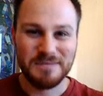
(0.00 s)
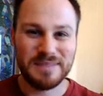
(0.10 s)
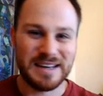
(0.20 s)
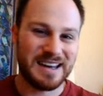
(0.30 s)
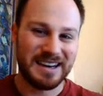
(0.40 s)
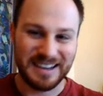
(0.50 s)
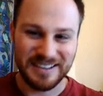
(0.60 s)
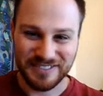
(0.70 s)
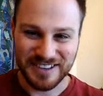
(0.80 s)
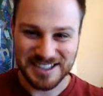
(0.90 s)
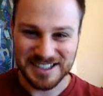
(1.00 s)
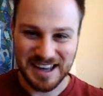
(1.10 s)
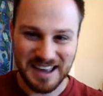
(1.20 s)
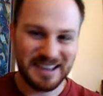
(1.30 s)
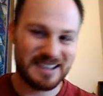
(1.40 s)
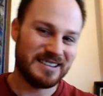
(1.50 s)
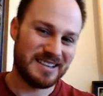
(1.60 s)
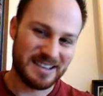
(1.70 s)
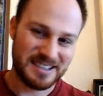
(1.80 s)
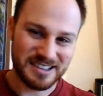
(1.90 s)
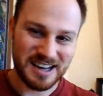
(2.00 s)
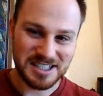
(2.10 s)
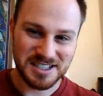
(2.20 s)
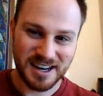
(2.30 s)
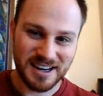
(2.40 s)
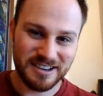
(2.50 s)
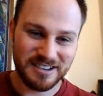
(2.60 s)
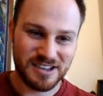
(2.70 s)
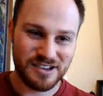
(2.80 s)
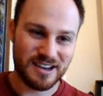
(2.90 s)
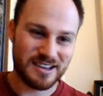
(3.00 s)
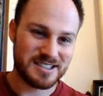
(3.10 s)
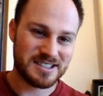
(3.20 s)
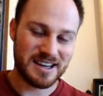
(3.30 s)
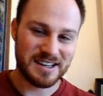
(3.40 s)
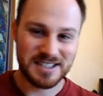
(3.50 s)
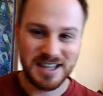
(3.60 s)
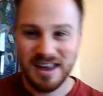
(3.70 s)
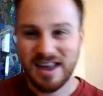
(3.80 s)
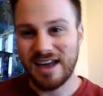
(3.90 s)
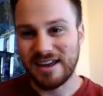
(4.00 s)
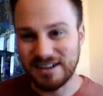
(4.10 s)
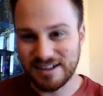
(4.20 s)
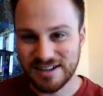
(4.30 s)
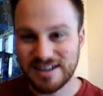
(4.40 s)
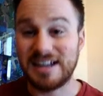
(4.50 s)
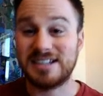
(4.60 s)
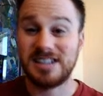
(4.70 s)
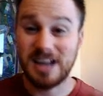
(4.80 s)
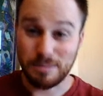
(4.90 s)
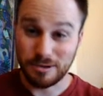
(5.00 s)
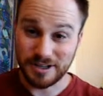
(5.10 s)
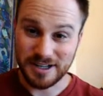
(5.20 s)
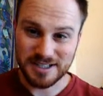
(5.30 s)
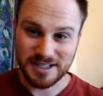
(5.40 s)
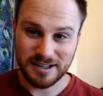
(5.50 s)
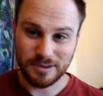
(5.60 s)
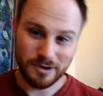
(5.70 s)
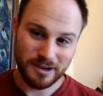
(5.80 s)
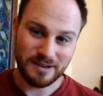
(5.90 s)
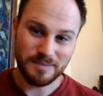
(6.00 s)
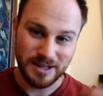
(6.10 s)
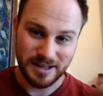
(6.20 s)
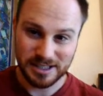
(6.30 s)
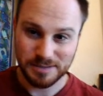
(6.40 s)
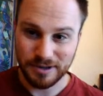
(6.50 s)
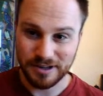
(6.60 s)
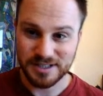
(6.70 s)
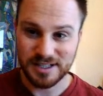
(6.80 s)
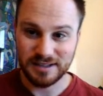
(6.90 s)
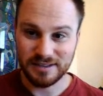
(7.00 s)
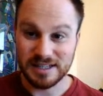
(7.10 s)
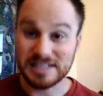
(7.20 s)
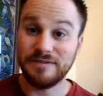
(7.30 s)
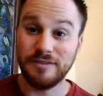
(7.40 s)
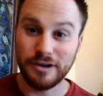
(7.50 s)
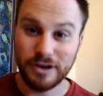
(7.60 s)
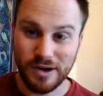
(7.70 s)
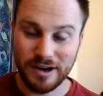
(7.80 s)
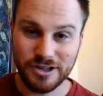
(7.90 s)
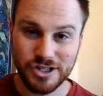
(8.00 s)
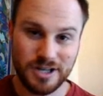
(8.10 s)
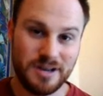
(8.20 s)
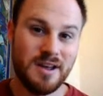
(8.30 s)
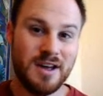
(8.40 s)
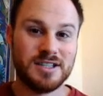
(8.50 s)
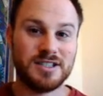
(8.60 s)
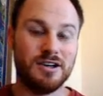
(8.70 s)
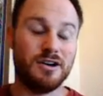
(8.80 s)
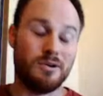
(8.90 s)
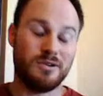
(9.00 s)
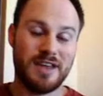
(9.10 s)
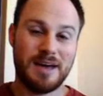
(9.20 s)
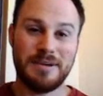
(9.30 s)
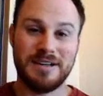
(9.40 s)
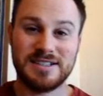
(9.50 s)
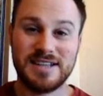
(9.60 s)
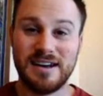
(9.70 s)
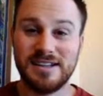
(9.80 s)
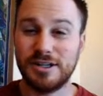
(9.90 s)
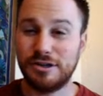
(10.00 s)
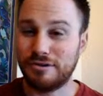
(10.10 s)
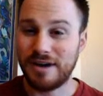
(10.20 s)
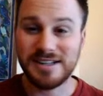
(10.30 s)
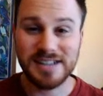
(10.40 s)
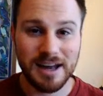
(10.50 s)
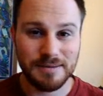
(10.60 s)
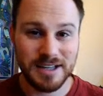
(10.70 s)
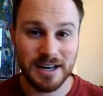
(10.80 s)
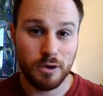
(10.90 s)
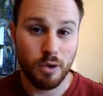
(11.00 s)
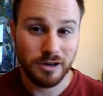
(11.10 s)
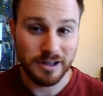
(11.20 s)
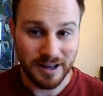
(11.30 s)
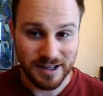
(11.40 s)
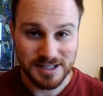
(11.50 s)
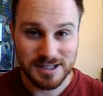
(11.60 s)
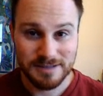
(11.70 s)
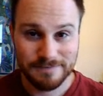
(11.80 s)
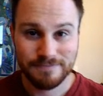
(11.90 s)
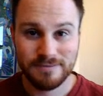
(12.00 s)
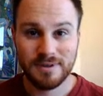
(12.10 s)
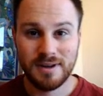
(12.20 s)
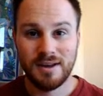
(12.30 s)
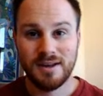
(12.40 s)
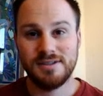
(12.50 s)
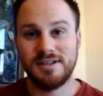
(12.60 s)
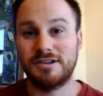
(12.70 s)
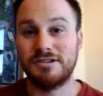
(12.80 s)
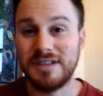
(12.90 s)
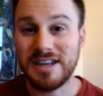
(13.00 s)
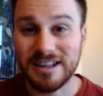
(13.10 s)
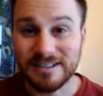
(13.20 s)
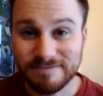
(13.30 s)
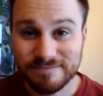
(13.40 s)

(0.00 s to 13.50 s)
beginning of this day and into last night here in the United States, and into the next couple days here, we're going to be experiencing this Virgo energy. So that being said, it's a great time to get organized, to clean,